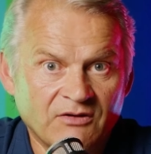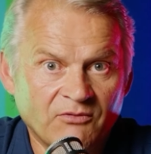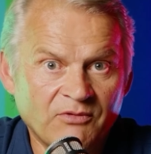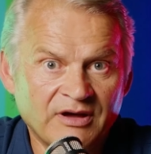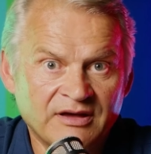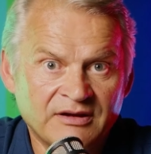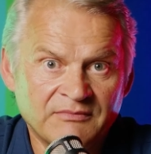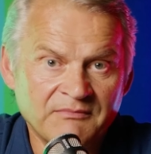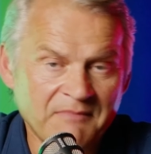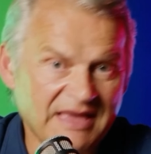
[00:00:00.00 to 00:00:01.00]
were
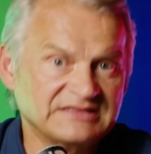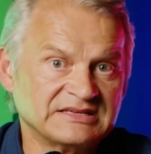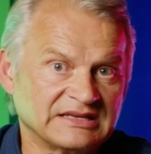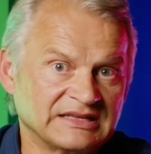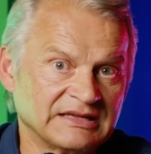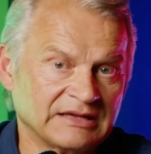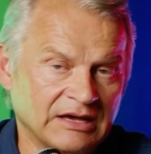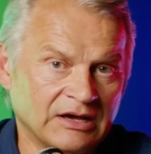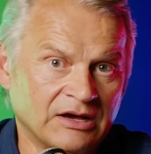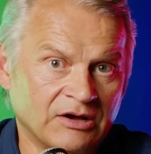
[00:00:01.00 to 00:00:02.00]
basically
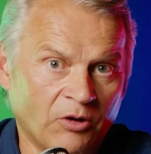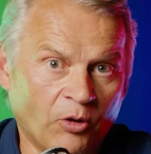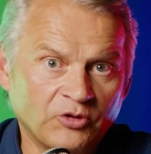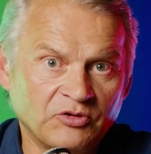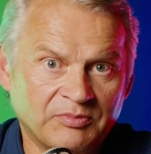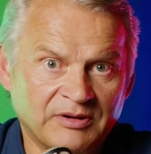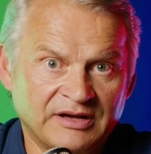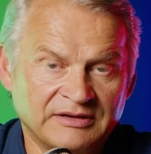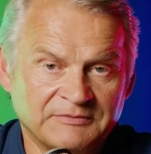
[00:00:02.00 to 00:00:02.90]
uh, occupied